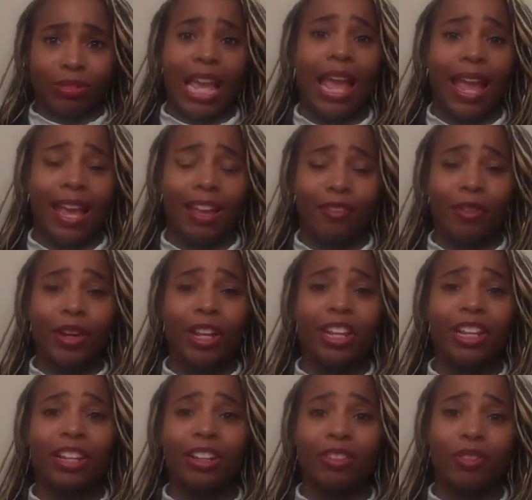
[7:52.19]
hey, if we're going
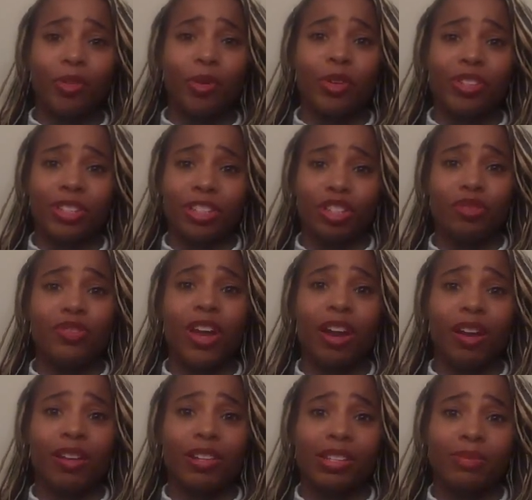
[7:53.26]
to get a divorce and you've
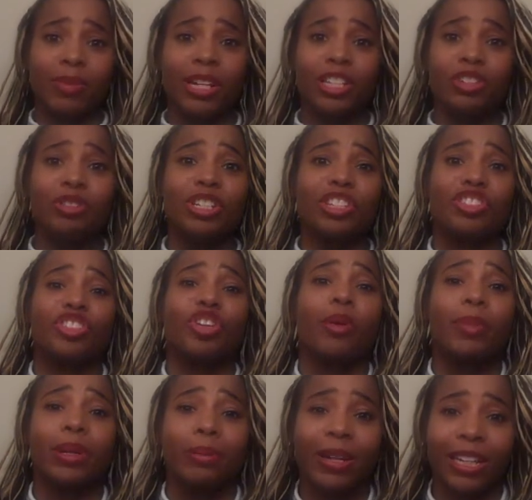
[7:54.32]
got all this money, you need to
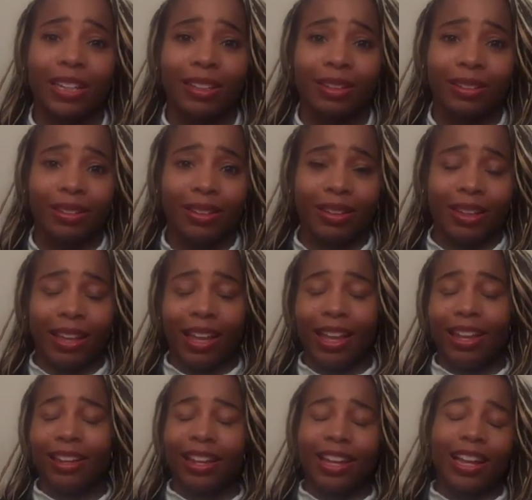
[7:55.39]
show me the money.
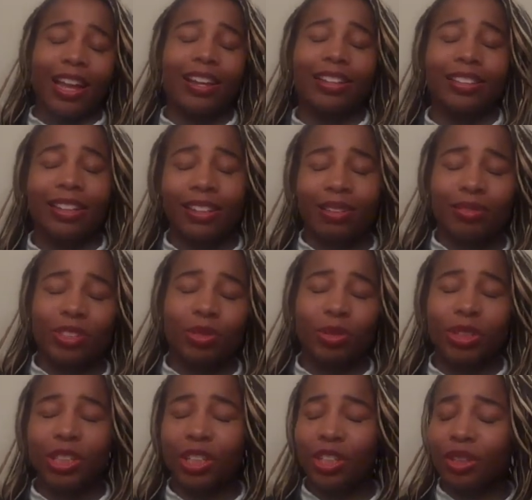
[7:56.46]
And I kind of thought that was
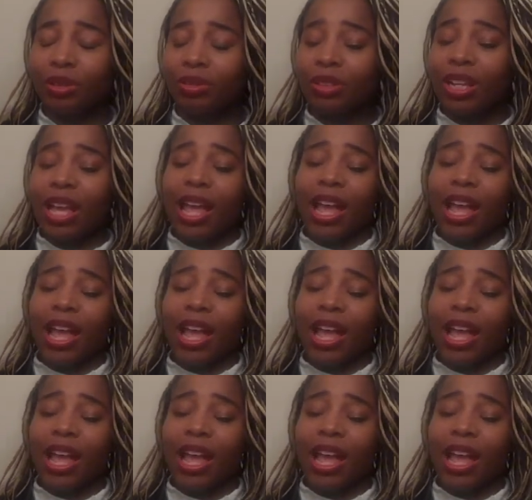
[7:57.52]
really cute.